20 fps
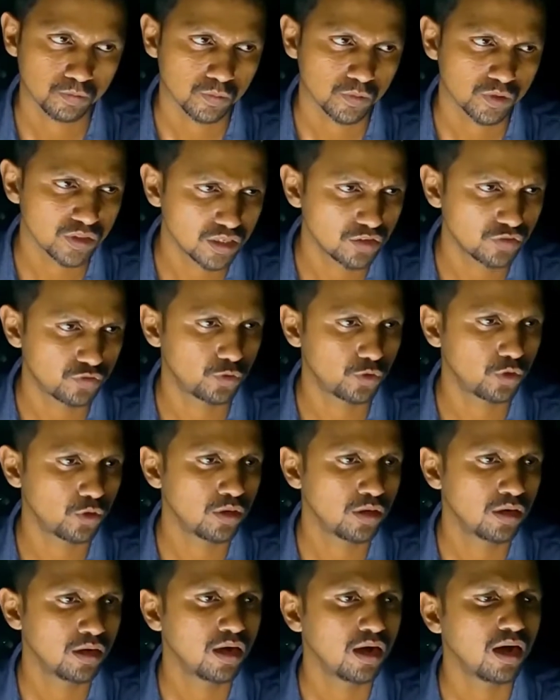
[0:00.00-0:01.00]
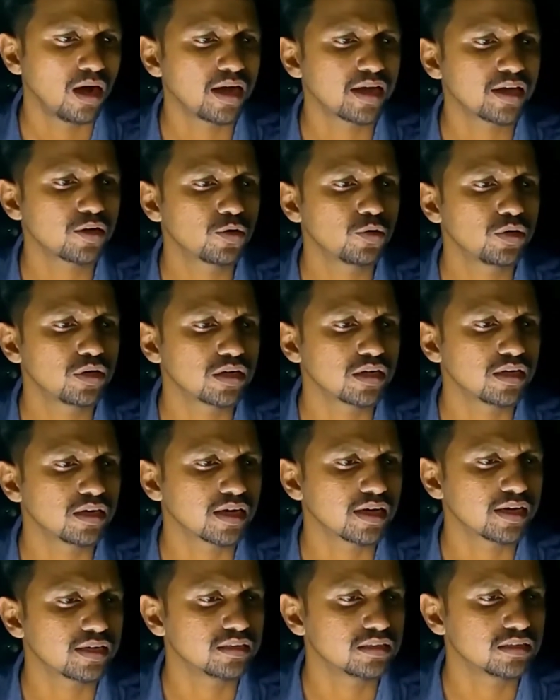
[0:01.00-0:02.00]
Therefore, I could
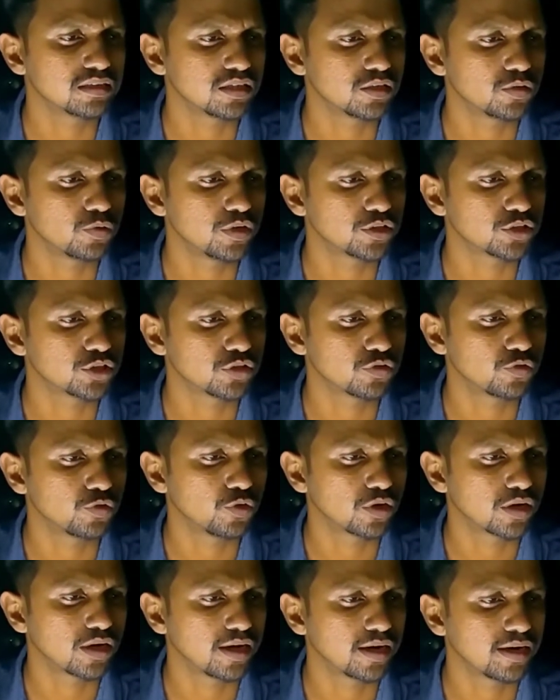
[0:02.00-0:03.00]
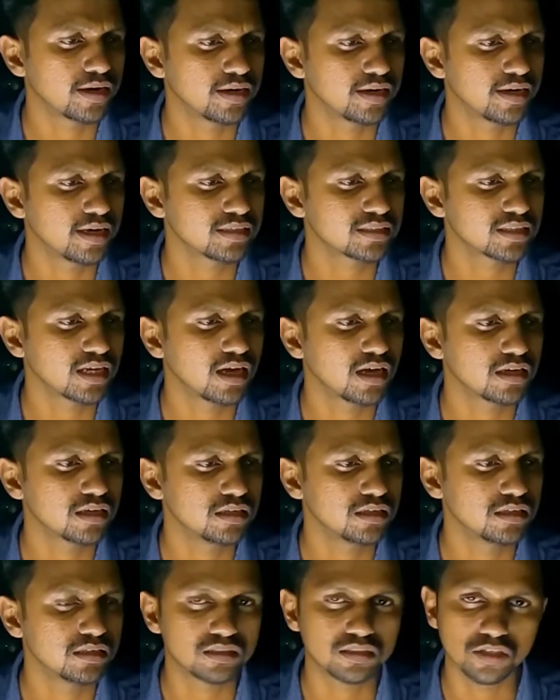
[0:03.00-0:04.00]
rewrite this equation for current as I
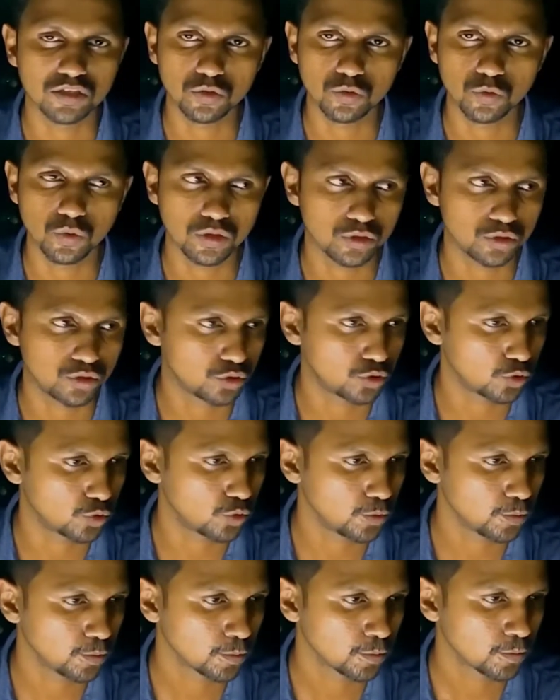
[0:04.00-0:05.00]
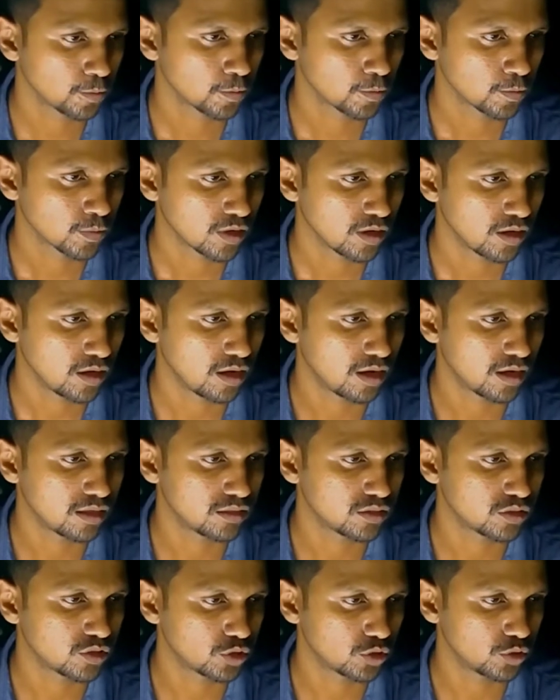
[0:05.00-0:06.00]
is equal to
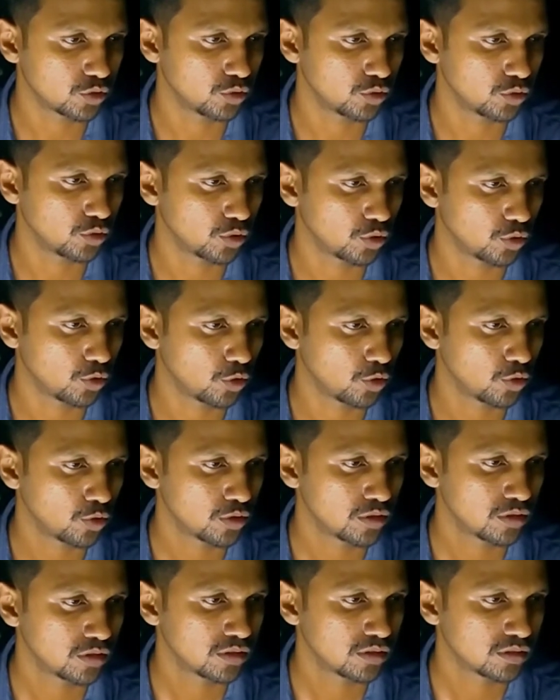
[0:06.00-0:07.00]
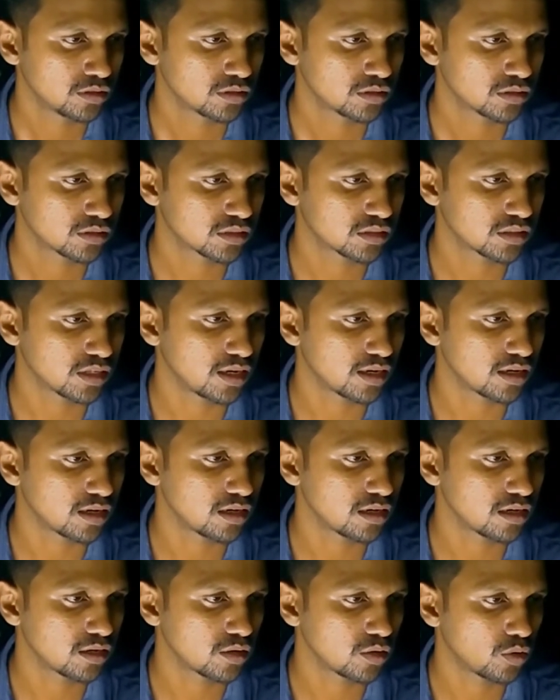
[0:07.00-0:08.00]
I0
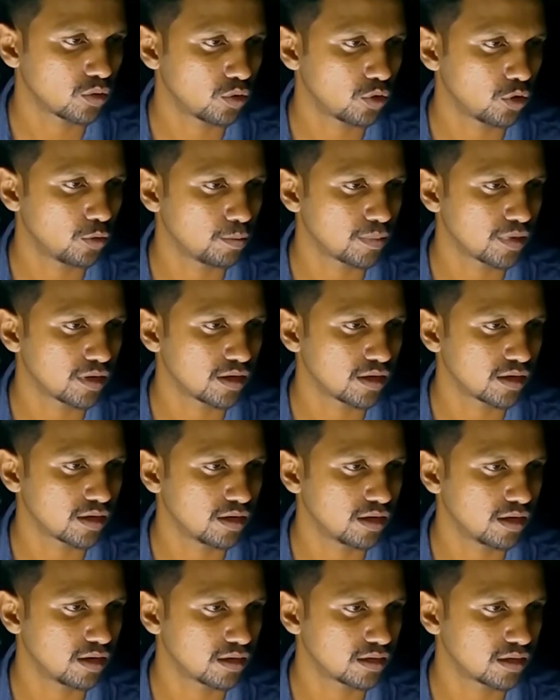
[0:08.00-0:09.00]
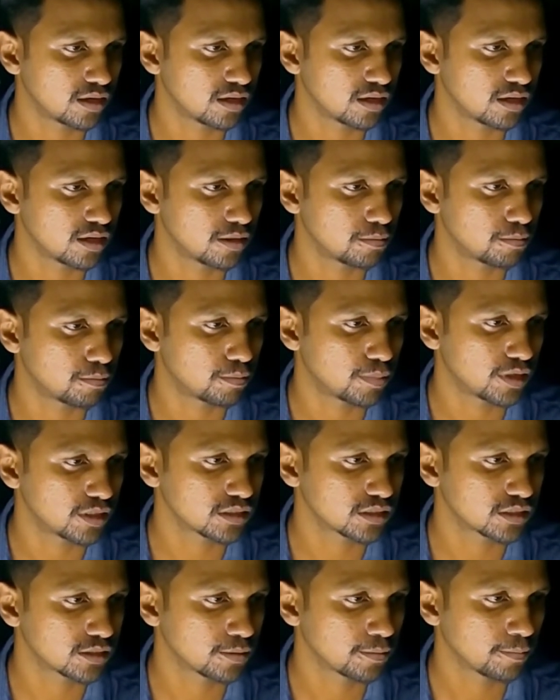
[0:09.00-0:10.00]
sin omega t
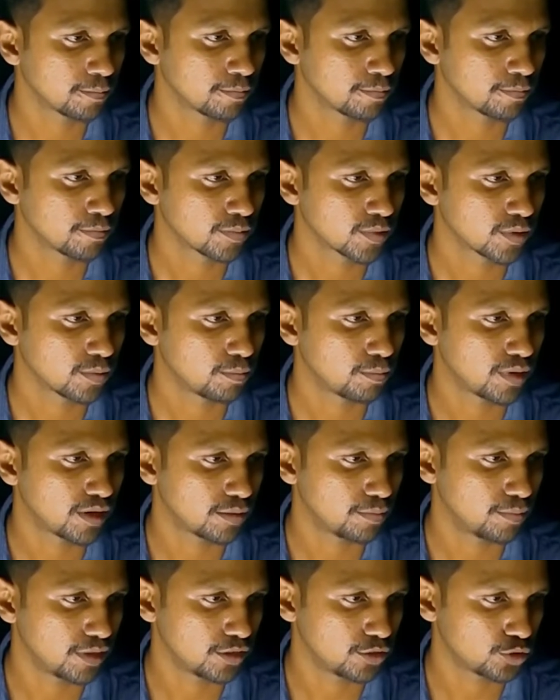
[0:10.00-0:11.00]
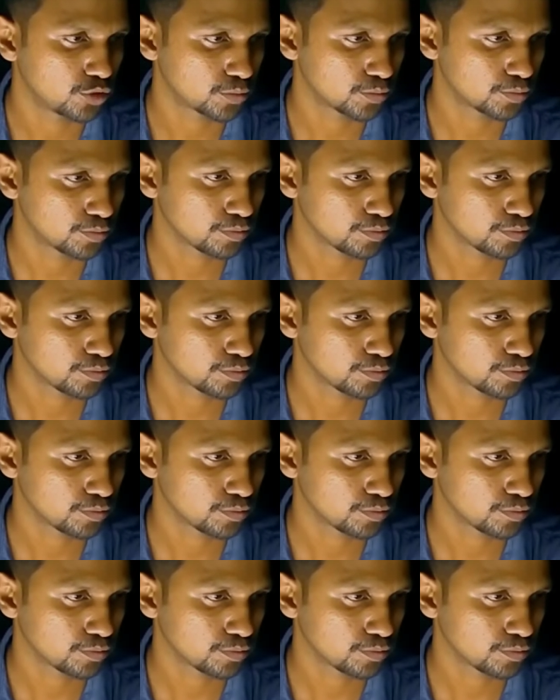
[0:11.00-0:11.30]
plus pi by 2.